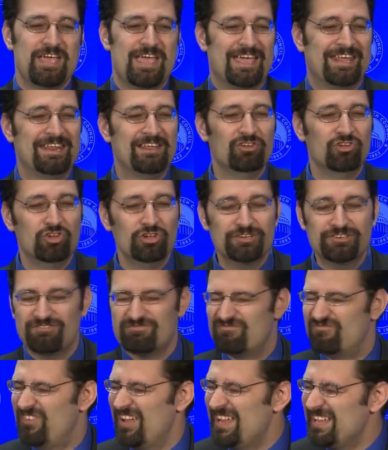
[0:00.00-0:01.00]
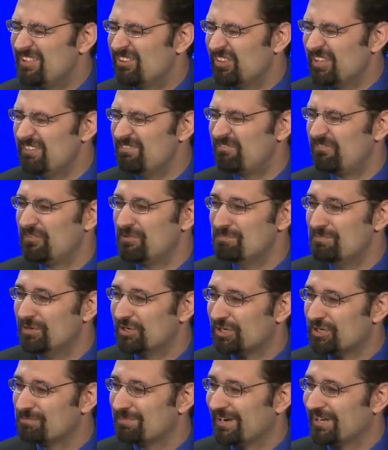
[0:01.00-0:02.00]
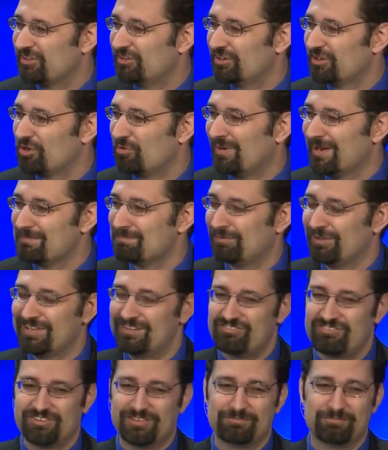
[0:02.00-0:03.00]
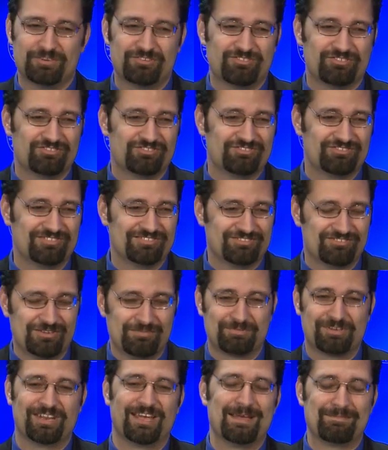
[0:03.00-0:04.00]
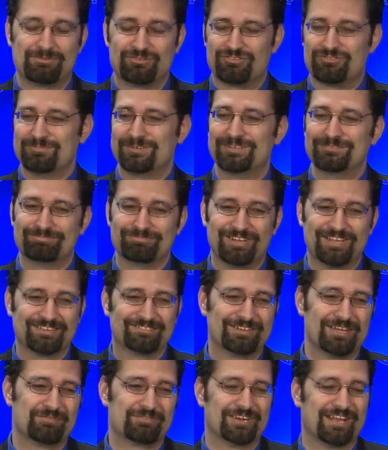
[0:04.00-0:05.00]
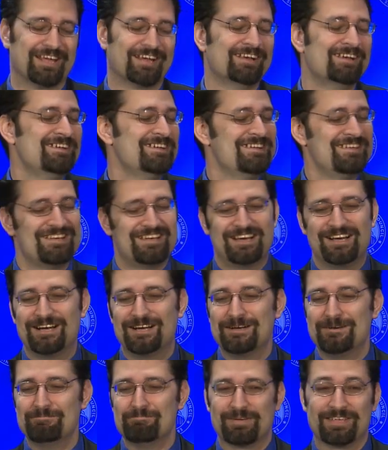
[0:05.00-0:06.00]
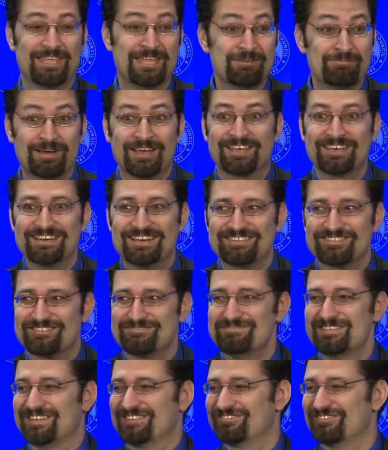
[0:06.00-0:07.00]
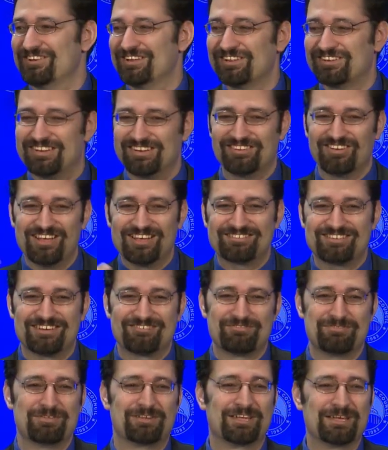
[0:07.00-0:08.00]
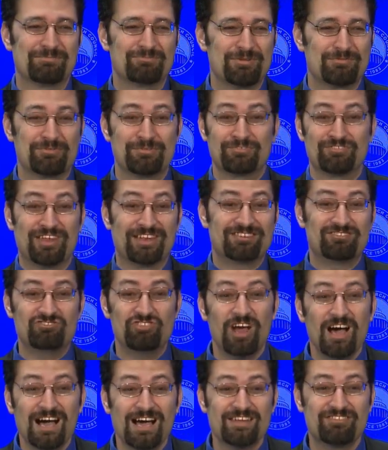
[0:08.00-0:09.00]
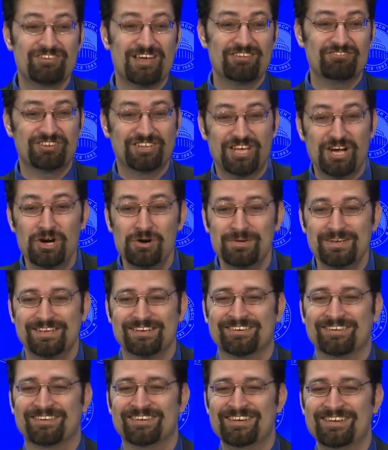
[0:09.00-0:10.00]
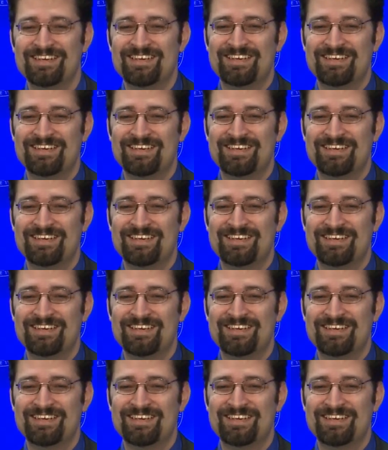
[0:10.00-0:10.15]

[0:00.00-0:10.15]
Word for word: And he looked vaguely familiar, but I couldn't quite place it, which is something that happens to me like every day. But he recognizes me. So he locks eyes with me, comes up to me, he's like, "Josh, how's it going?" And